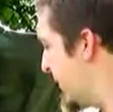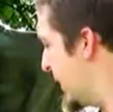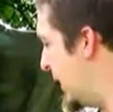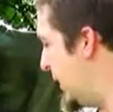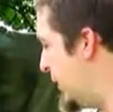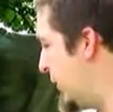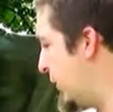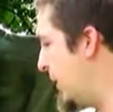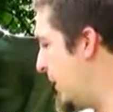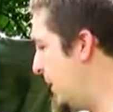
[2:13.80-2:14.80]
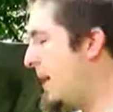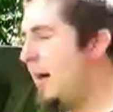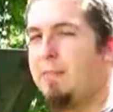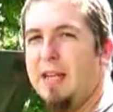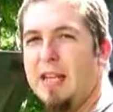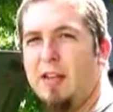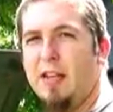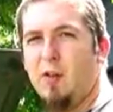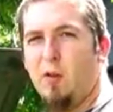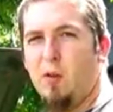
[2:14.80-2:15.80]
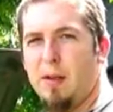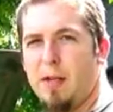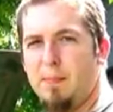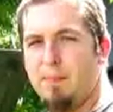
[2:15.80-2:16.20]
And usually it might be the oil pump,